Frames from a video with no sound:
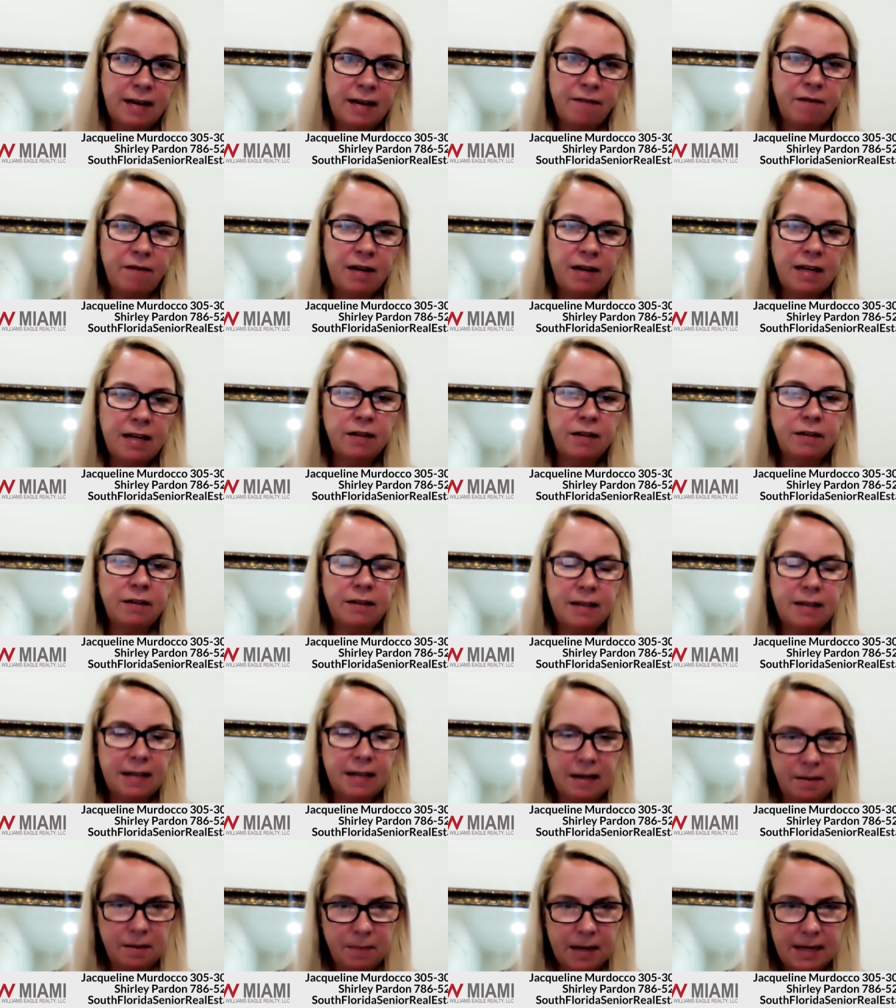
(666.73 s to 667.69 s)
Every little
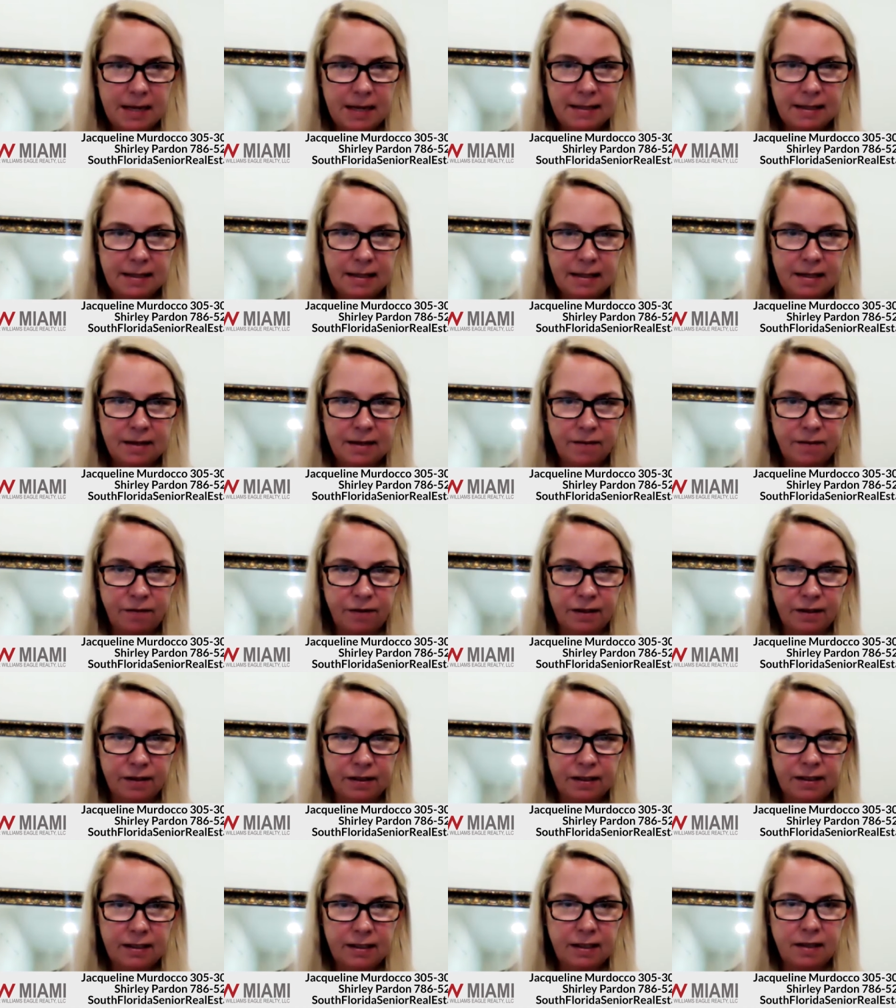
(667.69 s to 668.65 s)
thing makes a
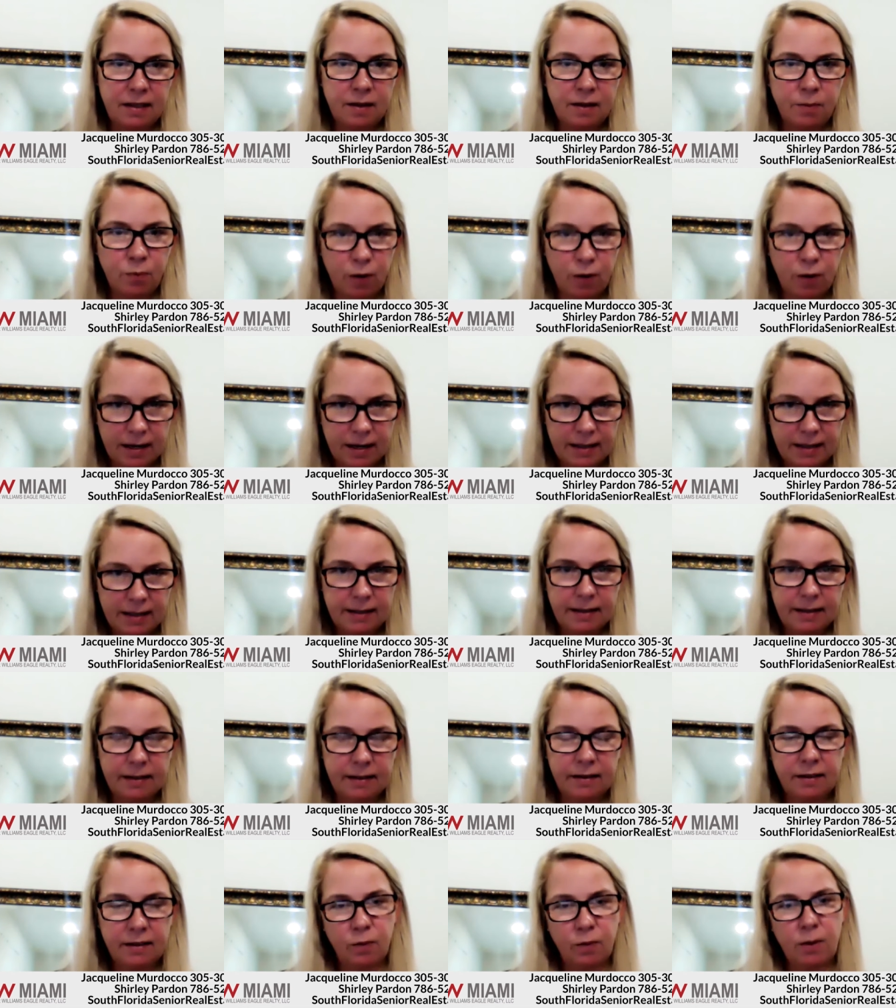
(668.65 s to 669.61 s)
difference in the
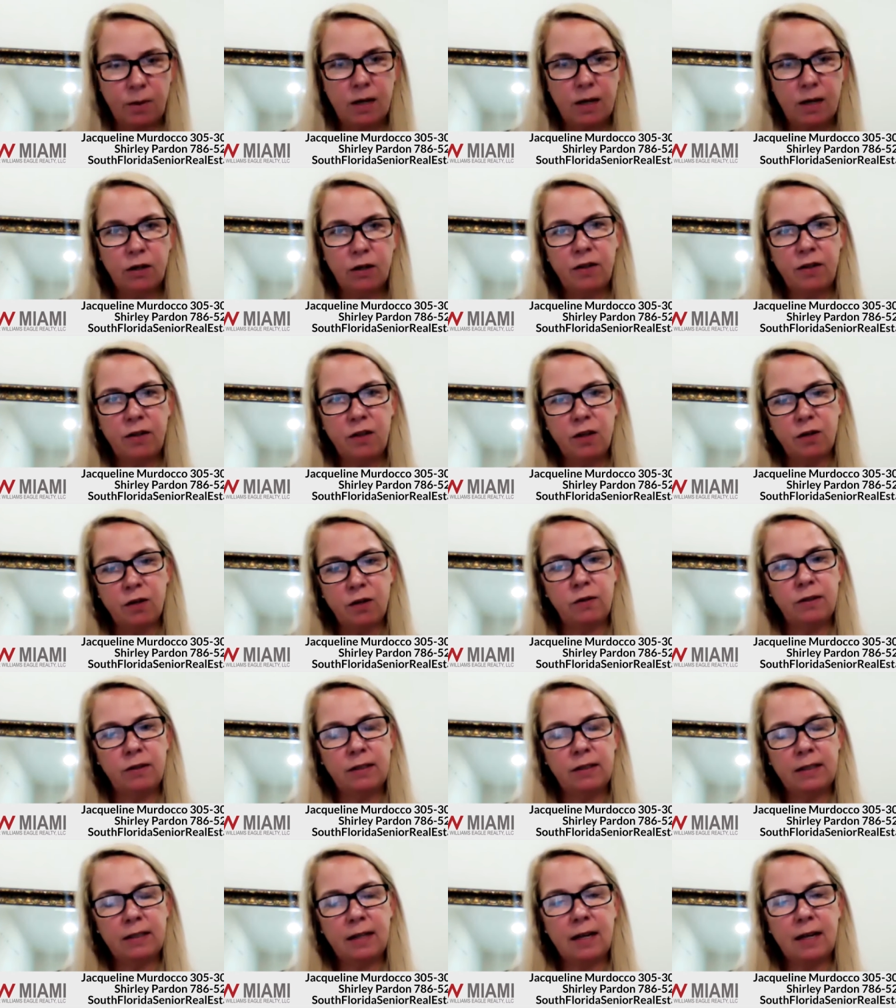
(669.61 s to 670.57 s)
pricing. So we look at
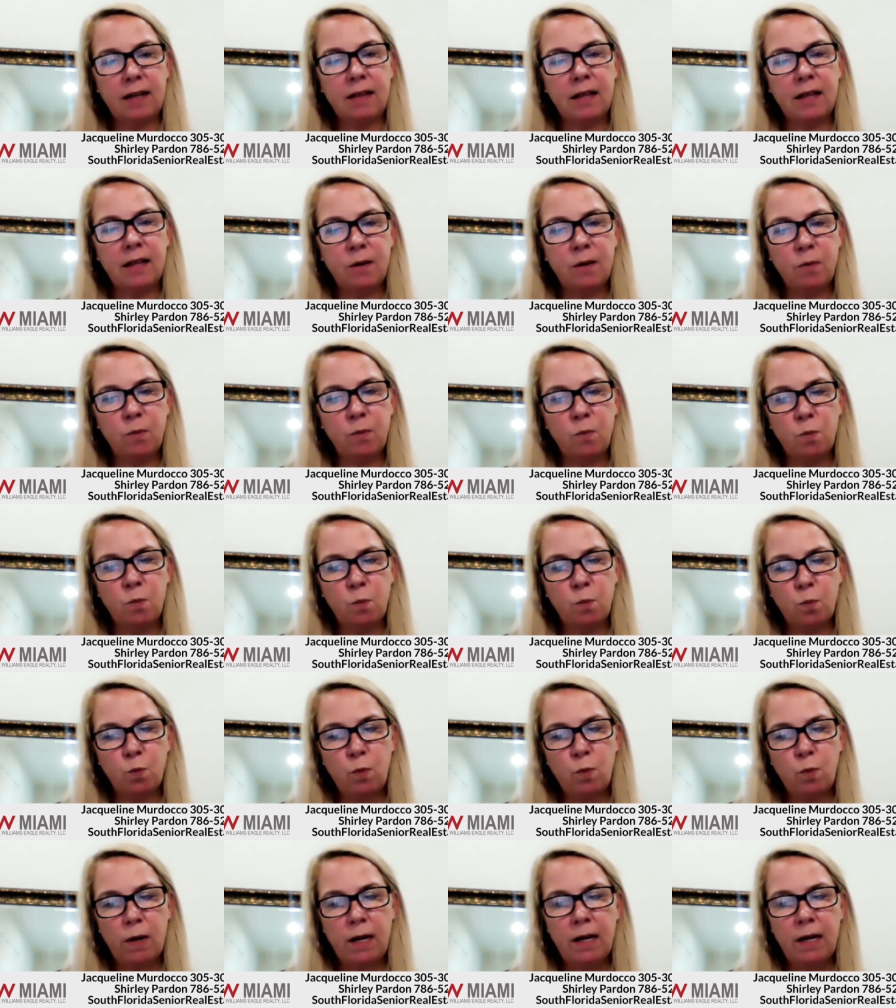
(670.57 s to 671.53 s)
those and then
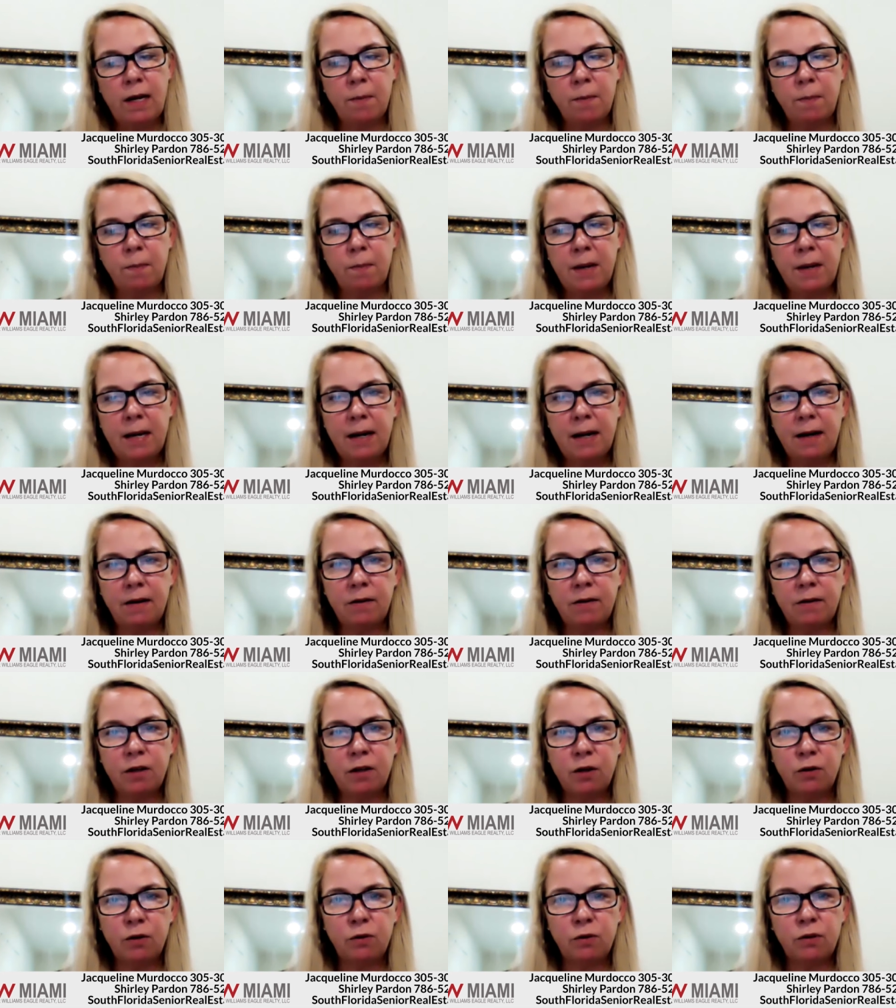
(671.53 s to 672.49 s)
we compare
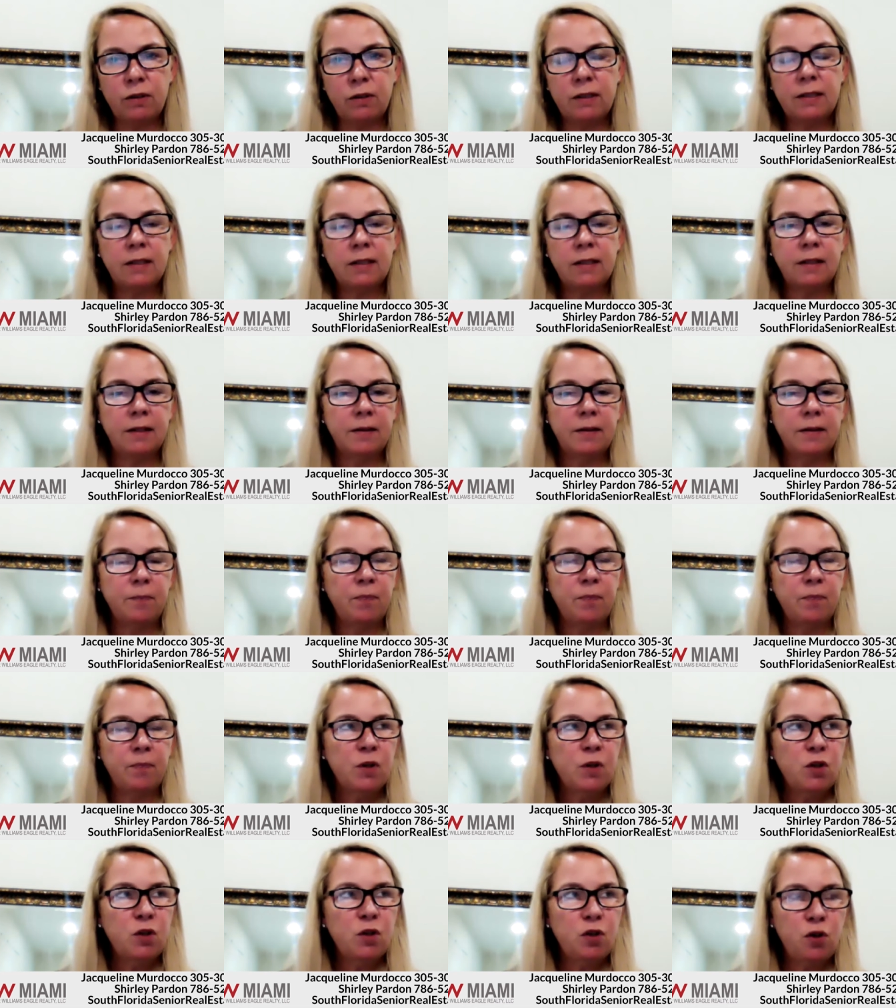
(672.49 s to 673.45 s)
those
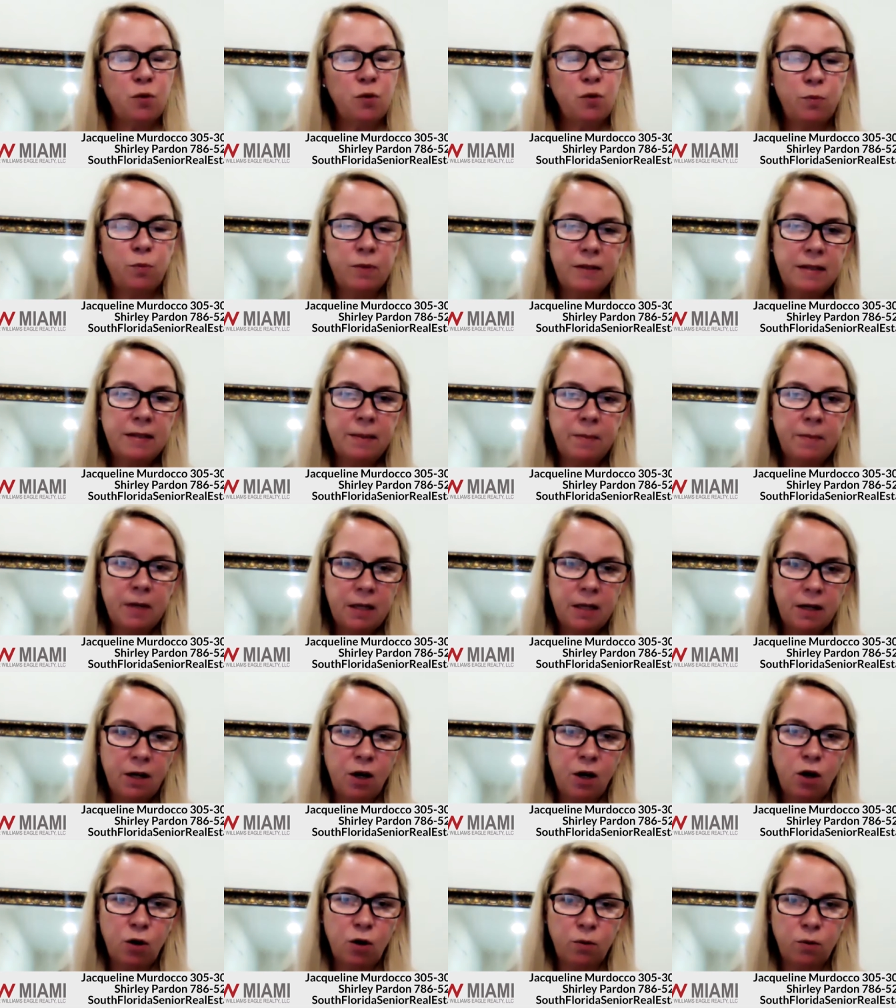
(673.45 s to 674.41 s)
to similar
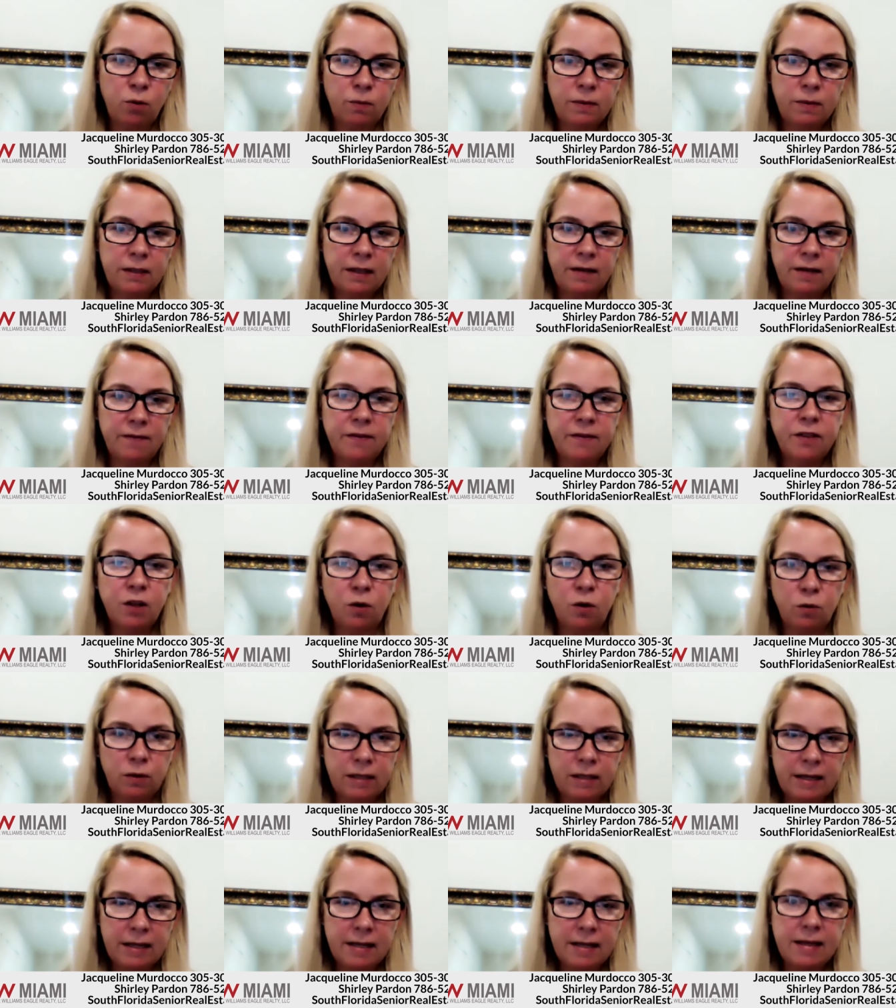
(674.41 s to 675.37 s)
homes that have sold
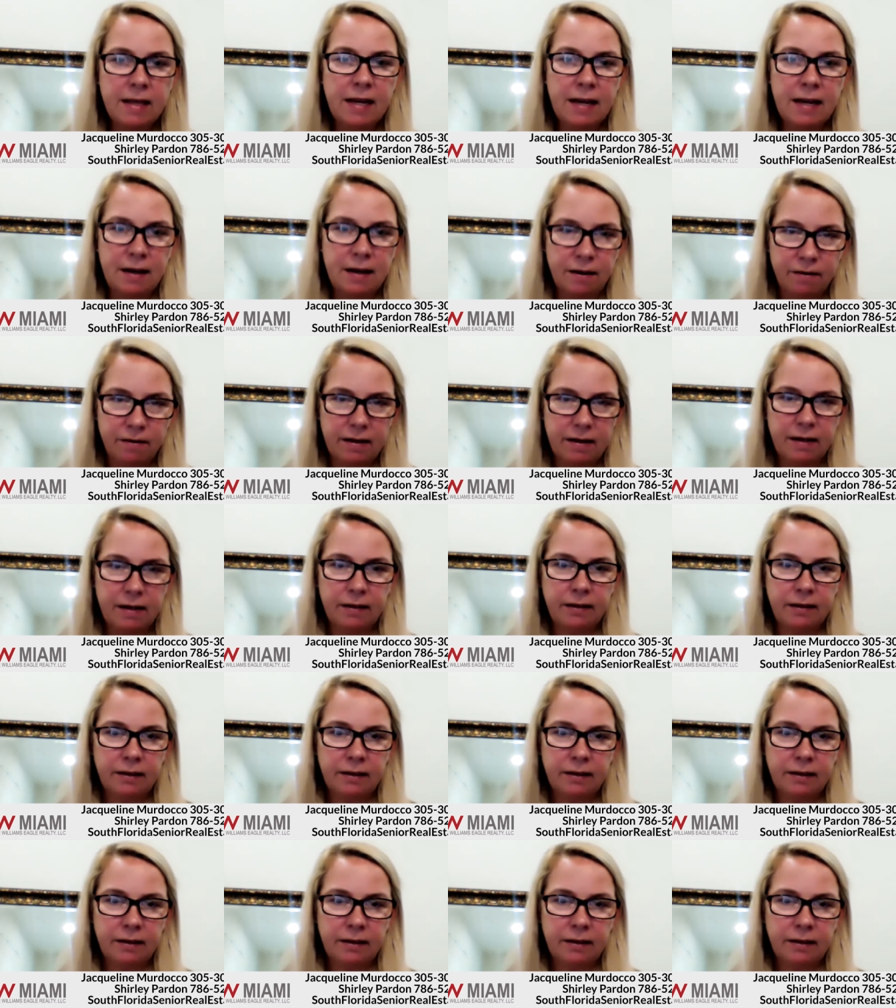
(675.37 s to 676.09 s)
in the area.